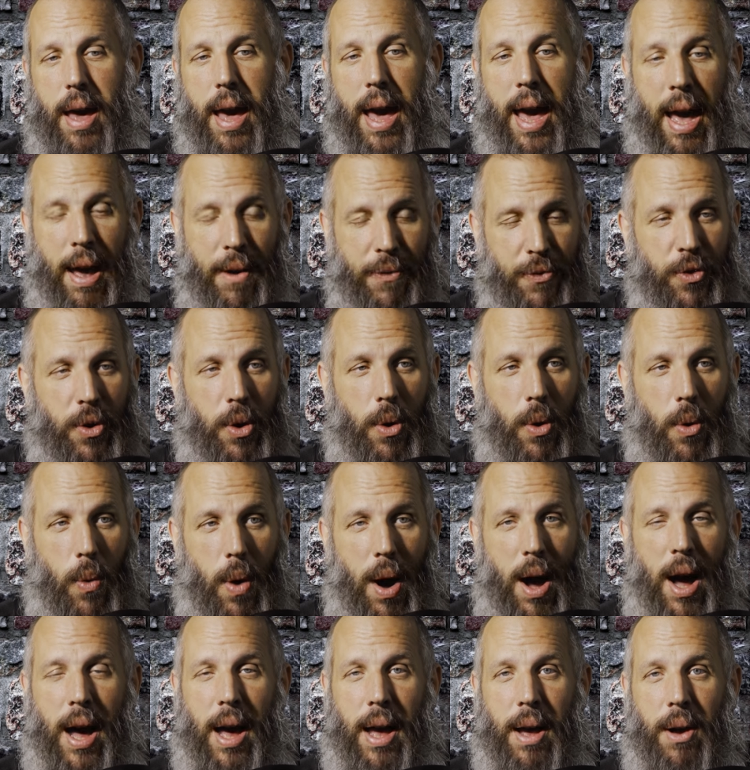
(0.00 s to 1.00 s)
After a
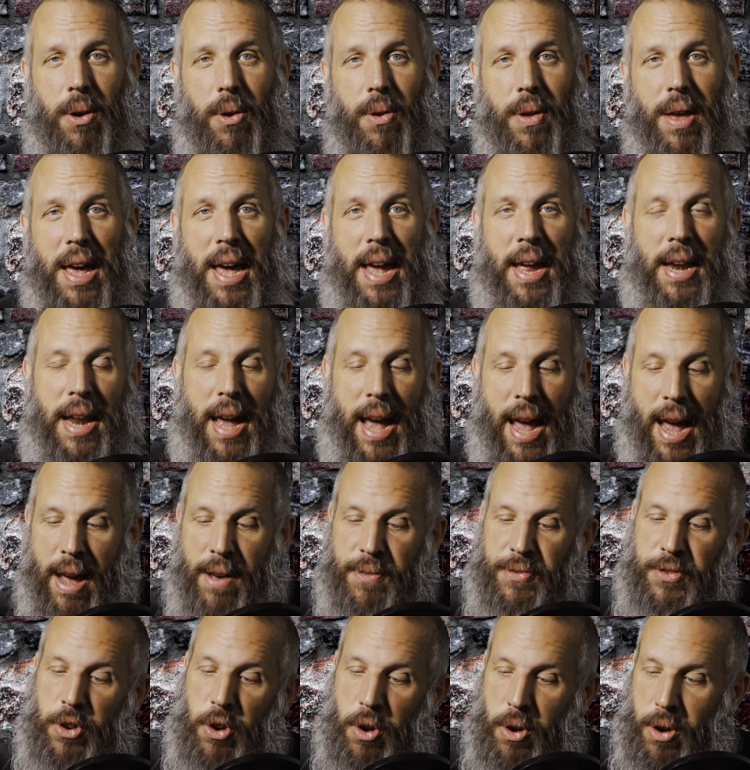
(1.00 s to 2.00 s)
while, and
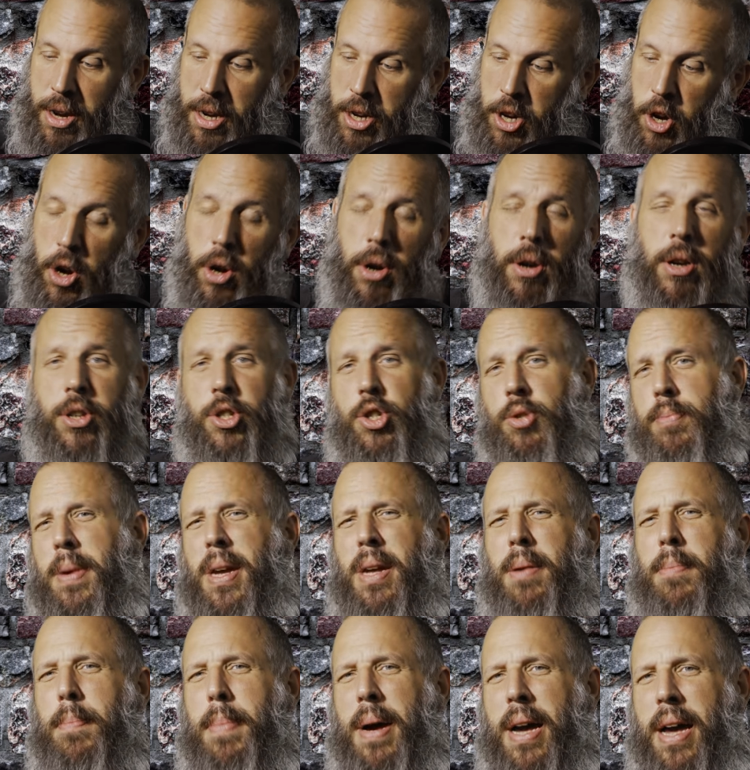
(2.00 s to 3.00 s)
after
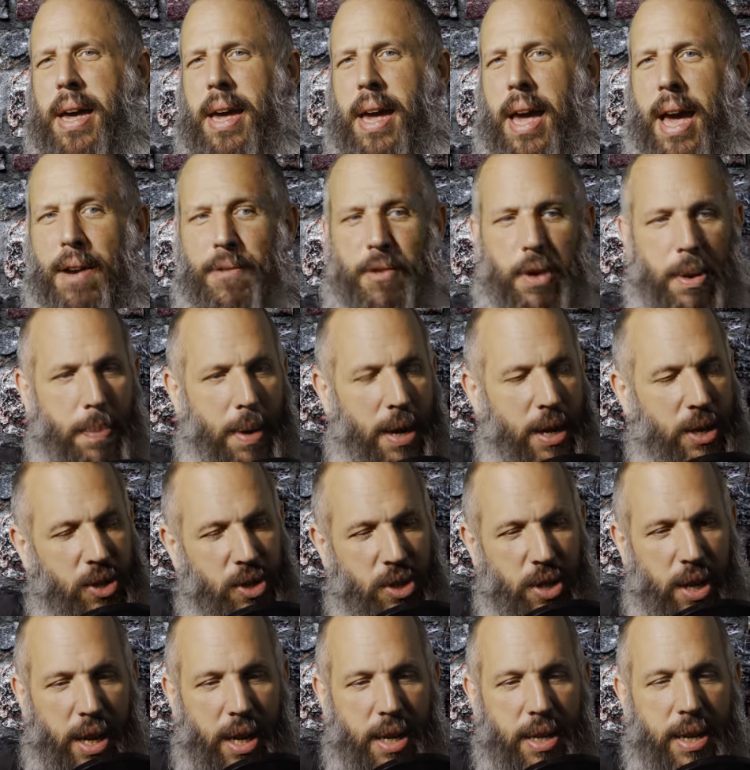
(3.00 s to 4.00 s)
encouragement by everybody
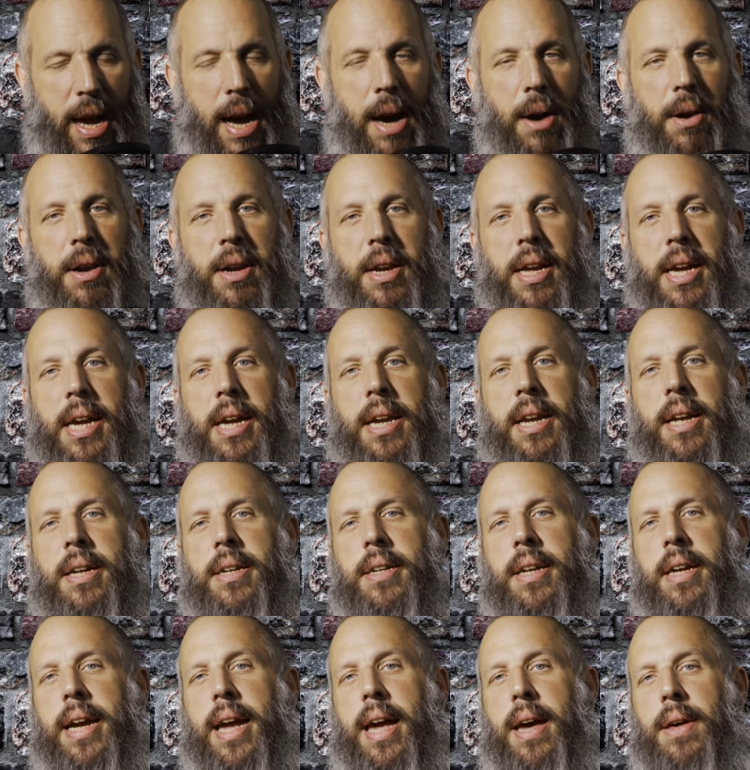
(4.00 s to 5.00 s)
sitting down and
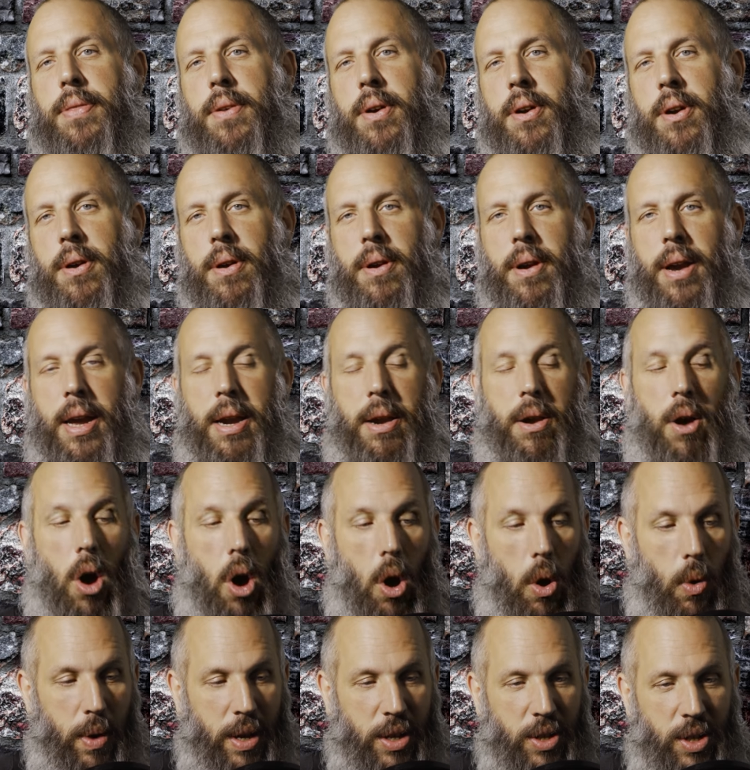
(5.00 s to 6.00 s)
eating together and
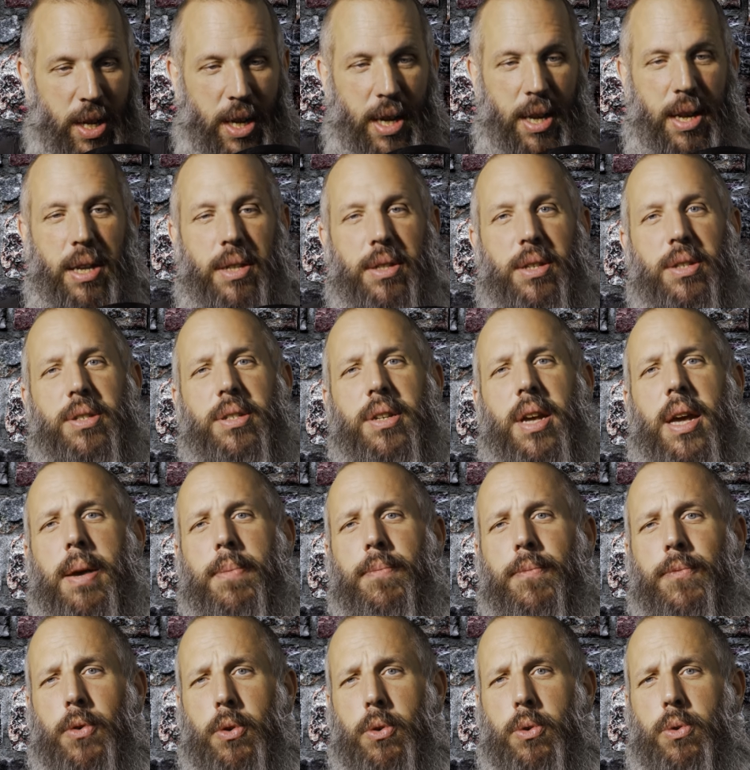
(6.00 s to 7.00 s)
always eating the
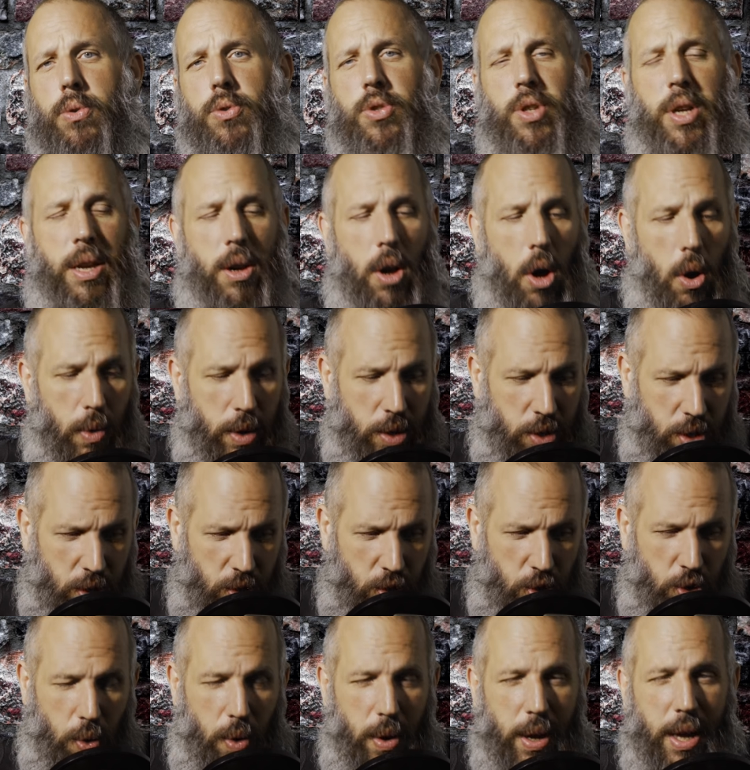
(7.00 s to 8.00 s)
same foods and always
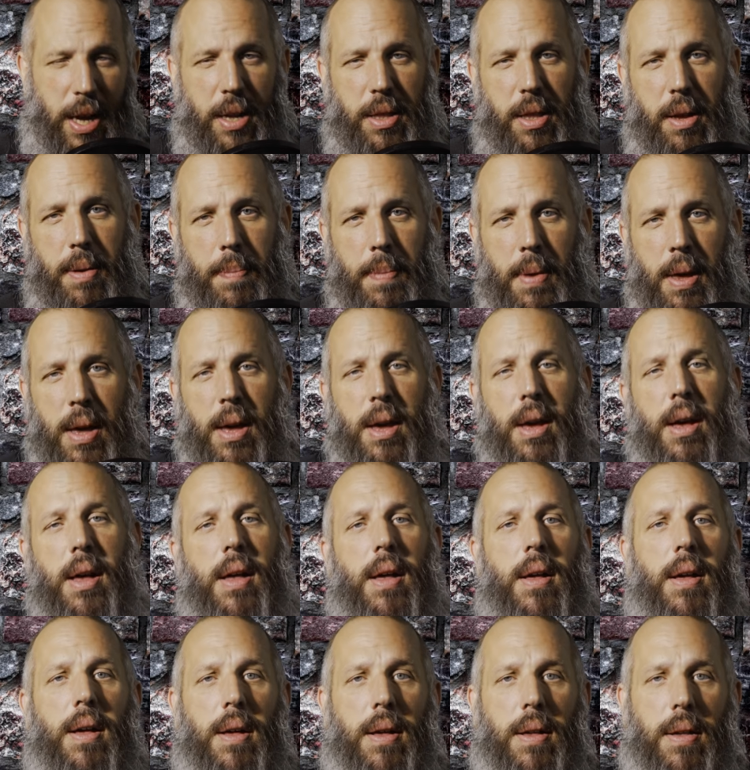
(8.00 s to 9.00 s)
enjoying them,
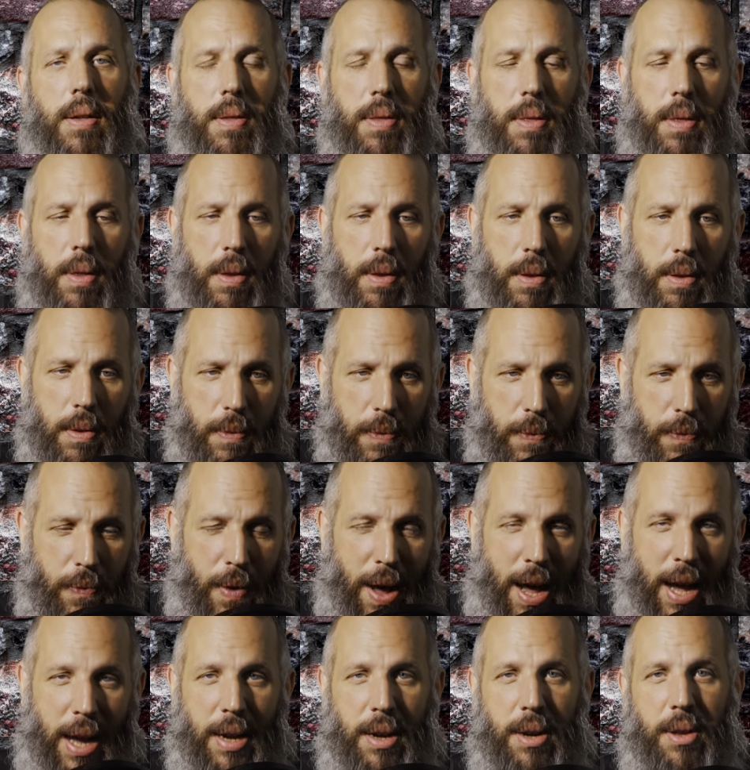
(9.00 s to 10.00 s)

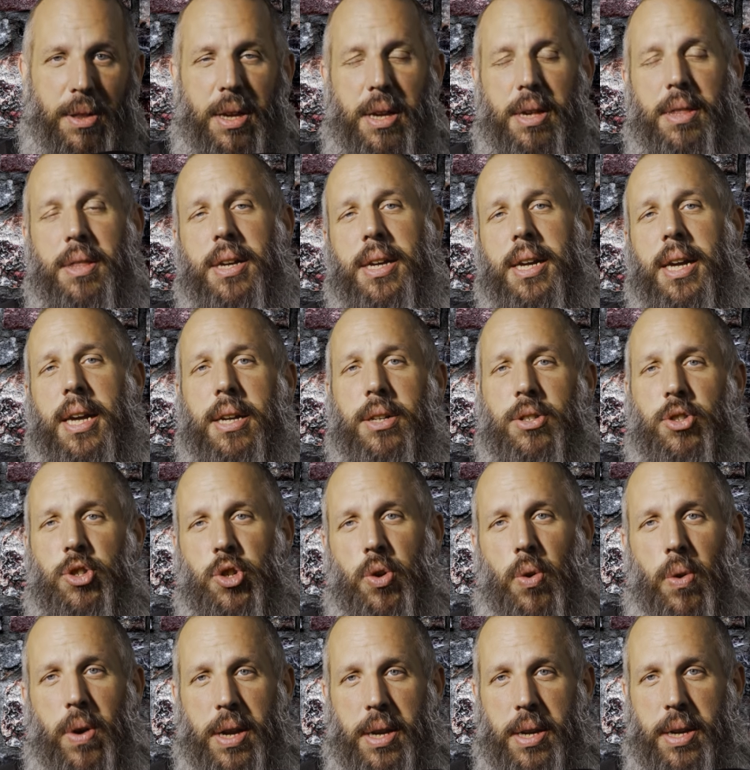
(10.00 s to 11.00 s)
finally the kid
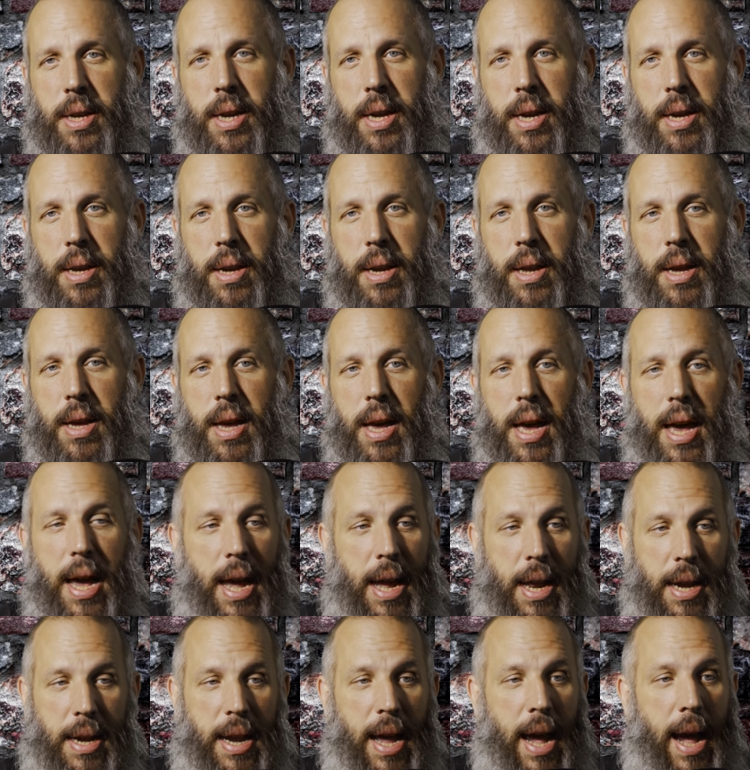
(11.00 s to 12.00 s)
joined in.
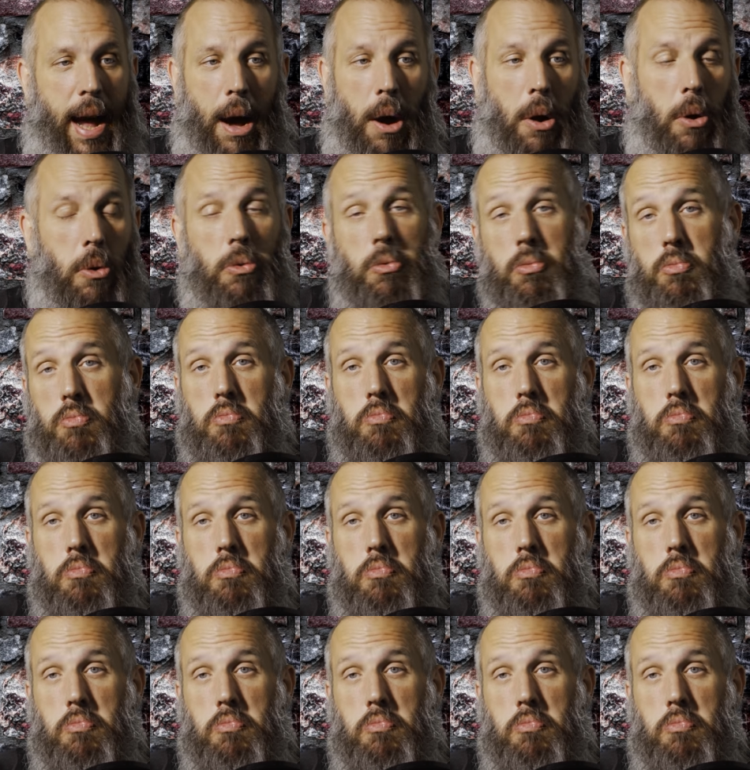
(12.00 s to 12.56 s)
And now